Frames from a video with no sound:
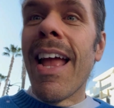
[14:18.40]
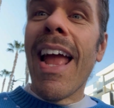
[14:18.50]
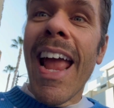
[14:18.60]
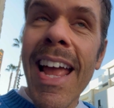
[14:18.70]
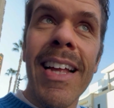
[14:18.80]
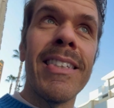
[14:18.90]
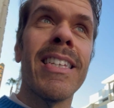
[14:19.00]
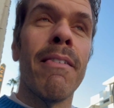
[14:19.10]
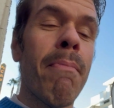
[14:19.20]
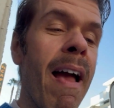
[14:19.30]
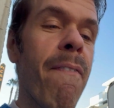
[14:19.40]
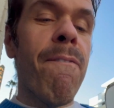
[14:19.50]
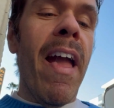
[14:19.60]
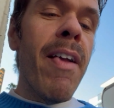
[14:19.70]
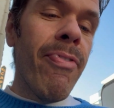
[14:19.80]
and my
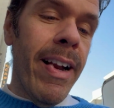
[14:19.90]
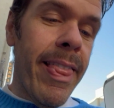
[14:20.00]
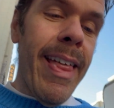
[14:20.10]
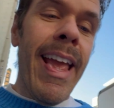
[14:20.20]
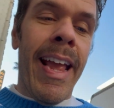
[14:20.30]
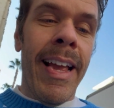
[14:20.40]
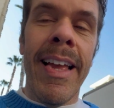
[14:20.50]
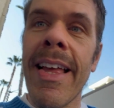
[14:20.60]
favorite thing,